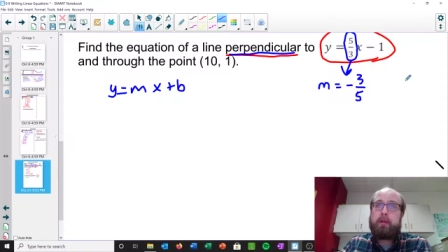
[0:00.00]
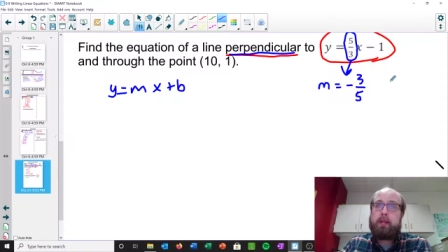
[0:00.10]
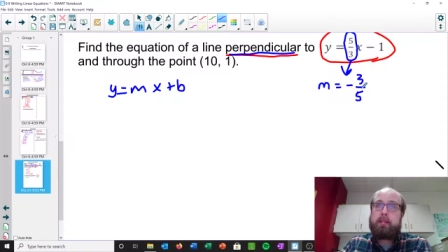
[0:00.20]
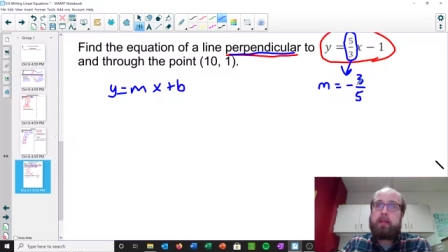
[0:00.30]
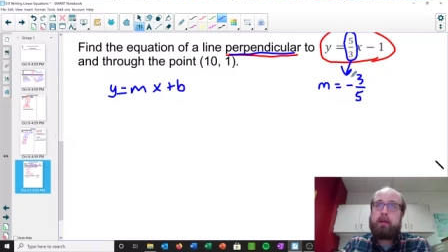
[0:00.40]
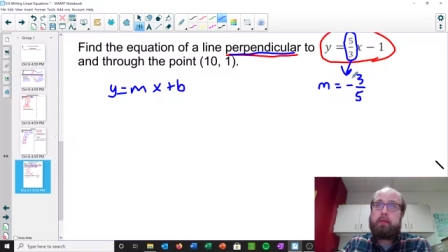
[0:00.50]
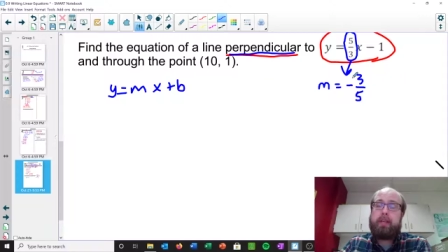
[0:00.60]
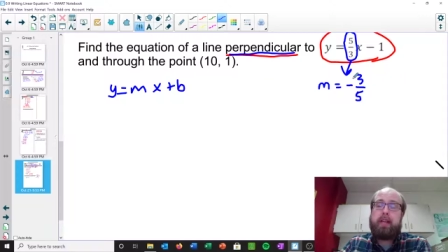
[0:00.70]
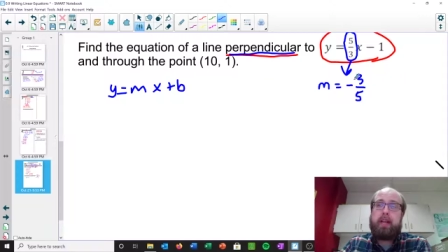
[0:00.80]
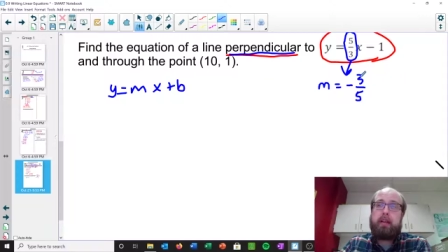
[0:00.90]
is going to be
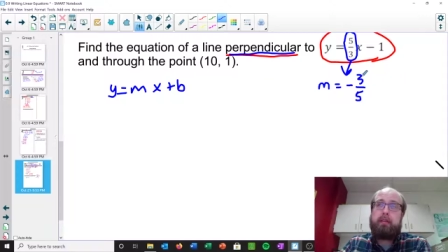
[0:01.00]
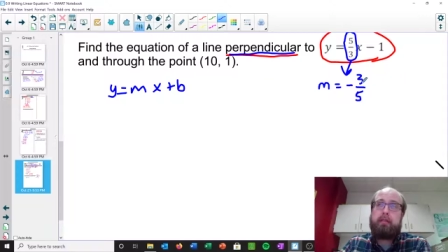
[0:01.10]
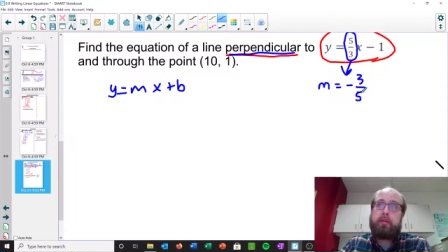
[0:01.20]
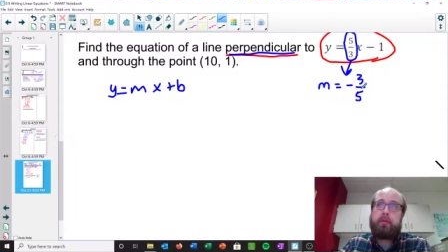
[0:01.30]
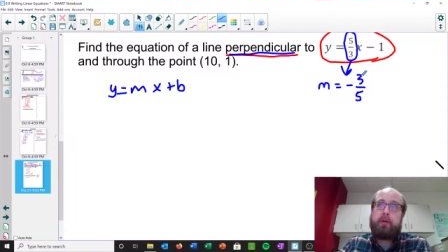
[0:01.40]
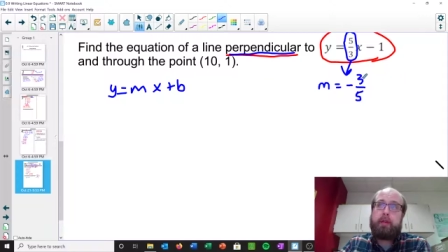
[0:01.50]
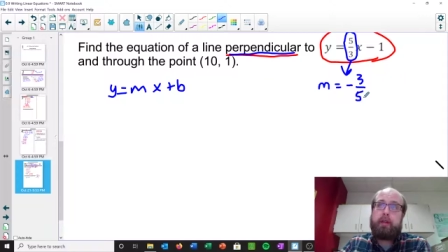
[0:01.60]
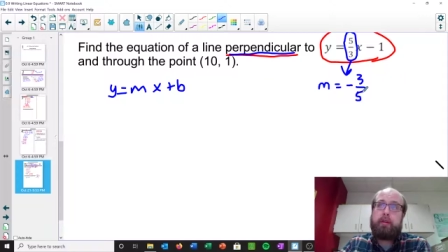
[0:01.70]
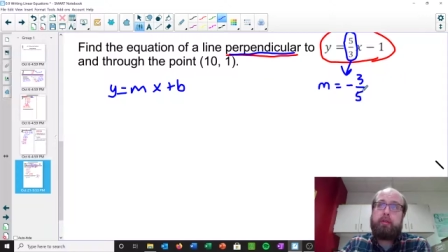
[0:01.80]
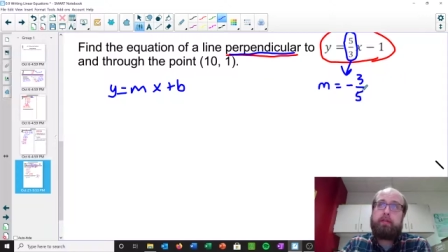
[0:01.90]
negative 3
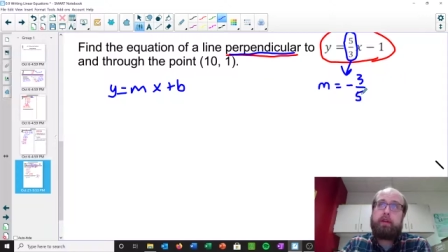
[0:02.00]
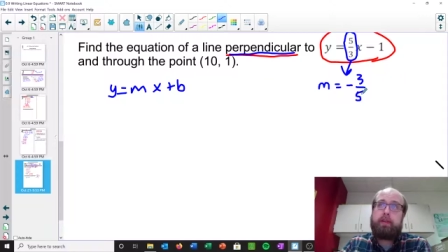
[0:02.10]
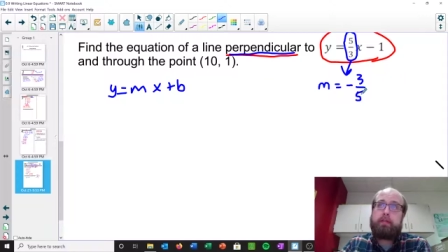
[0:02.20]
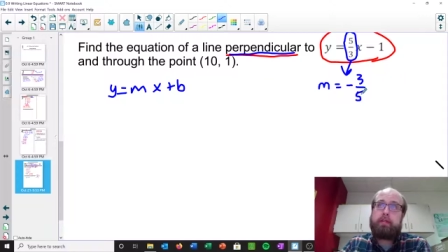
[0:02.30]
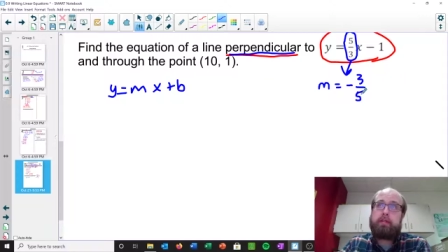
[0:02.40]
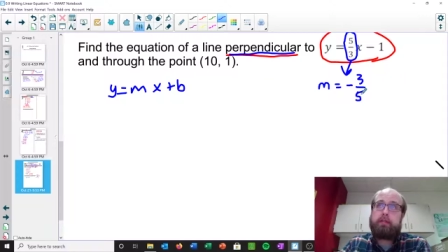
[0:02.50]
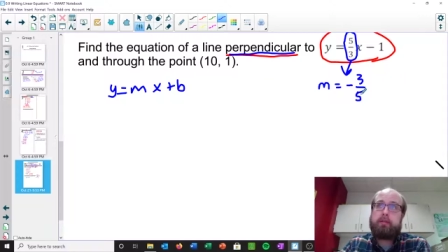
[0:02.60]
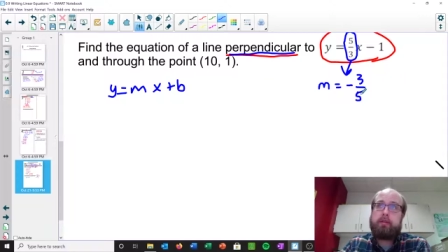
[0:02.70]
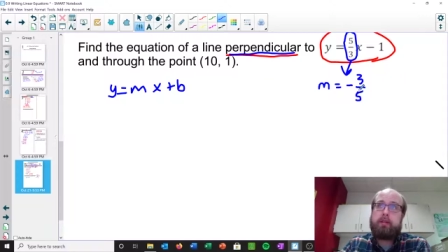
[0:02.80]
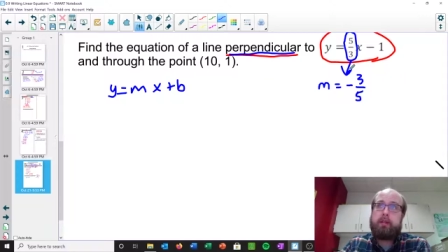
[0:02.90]
fifths.
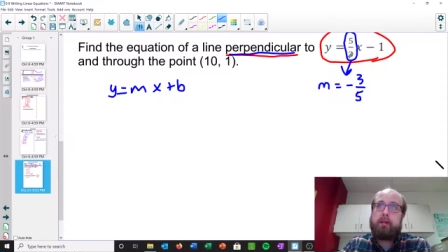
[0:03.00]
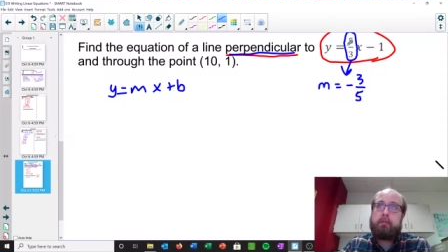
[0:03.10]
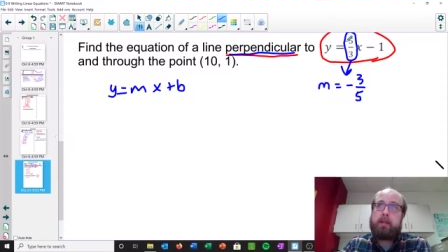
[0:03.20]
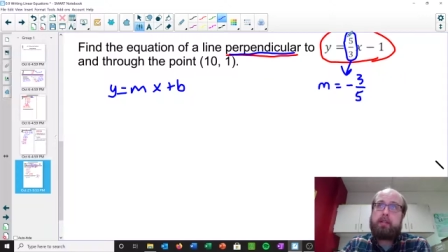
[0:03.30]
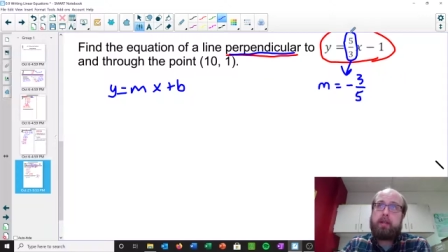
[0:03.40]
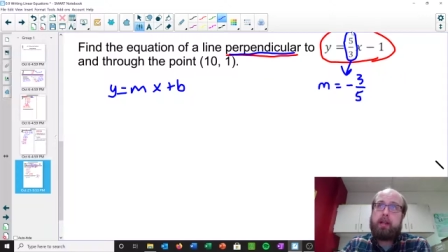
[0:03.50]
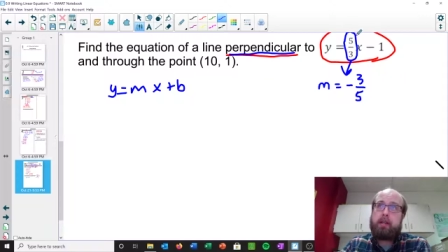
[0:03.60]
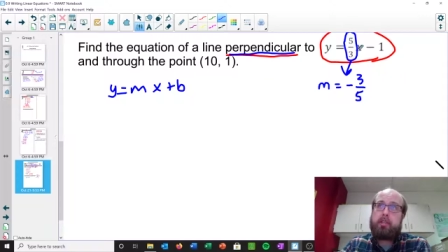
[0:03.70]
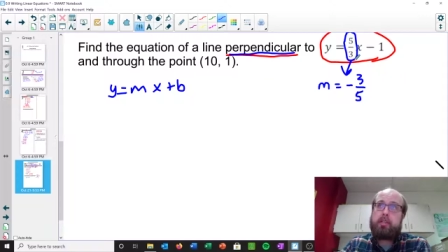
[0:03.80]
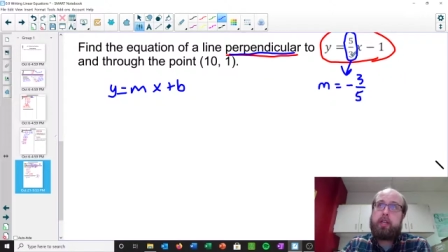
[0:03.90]
Basically, I
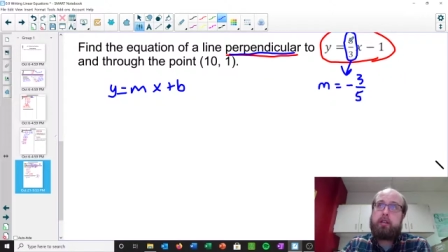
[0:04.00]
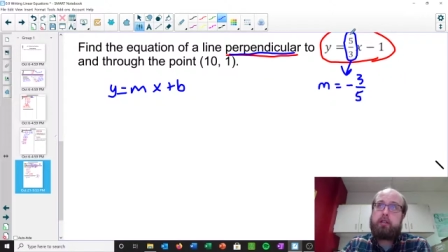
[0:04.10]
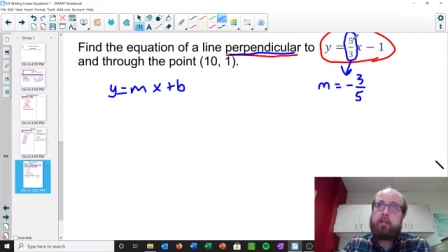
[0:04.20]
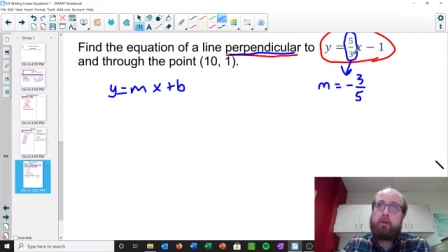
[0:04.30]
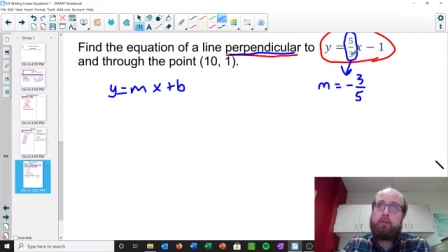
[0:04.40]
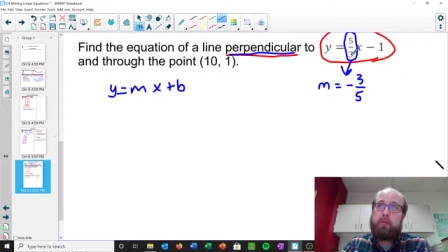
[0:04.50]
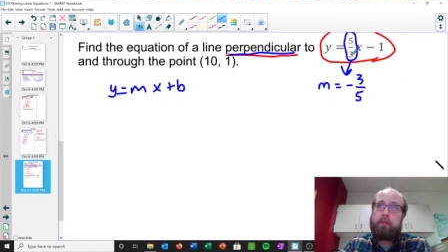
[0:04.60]
just take the slope from